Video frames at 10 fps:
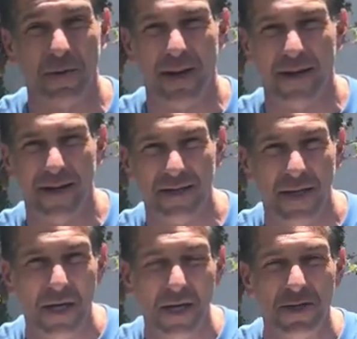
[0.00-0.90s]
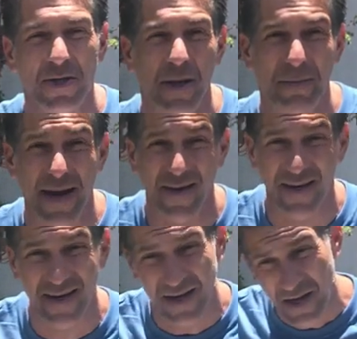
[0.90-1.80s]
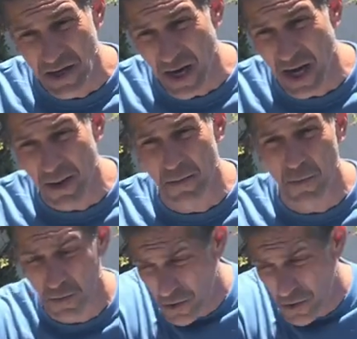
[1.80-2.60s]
plumerias to the parent um,